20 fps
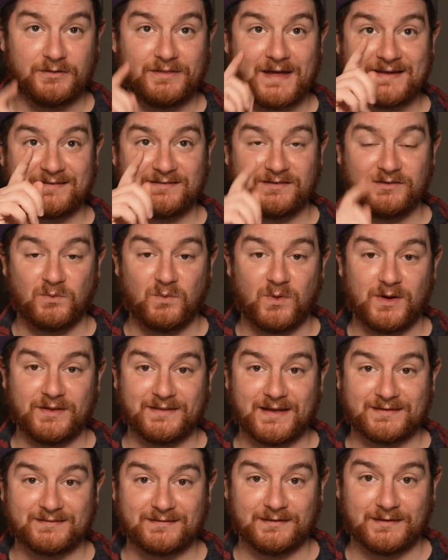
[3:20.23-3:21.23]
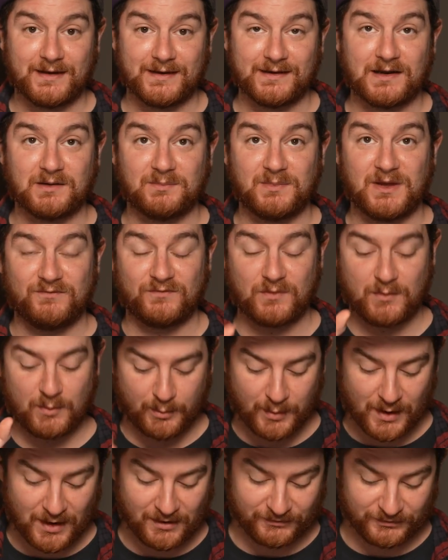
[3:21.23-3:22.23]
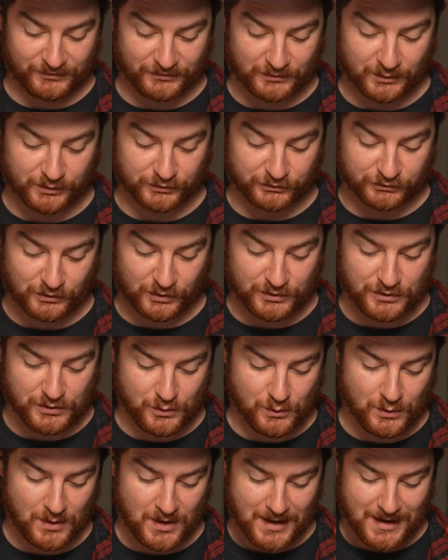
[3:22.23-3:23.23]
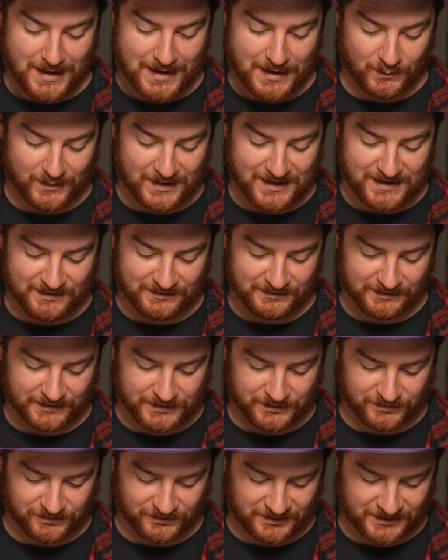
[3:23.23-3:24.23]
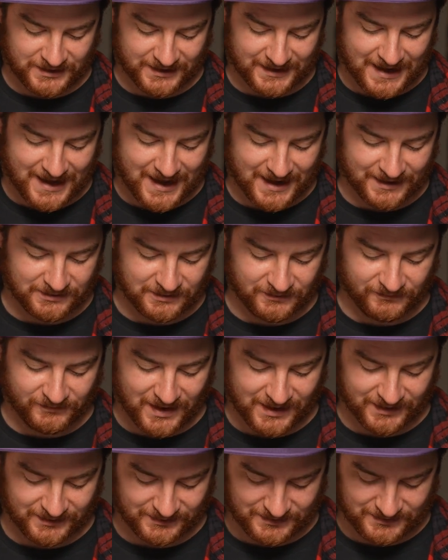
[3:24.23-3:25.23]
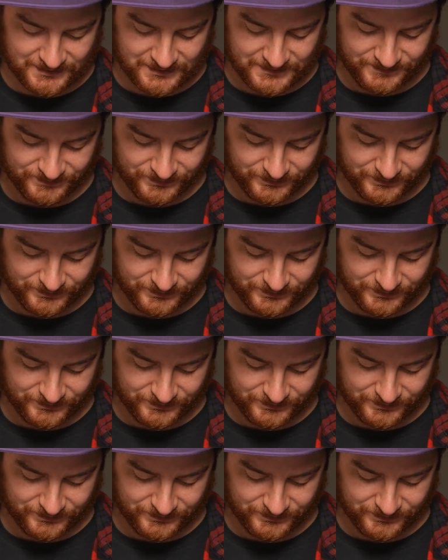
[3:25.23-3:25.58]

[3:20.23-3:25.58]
That's the one that's lighting me from above. So I'll show you how easily you just click add device.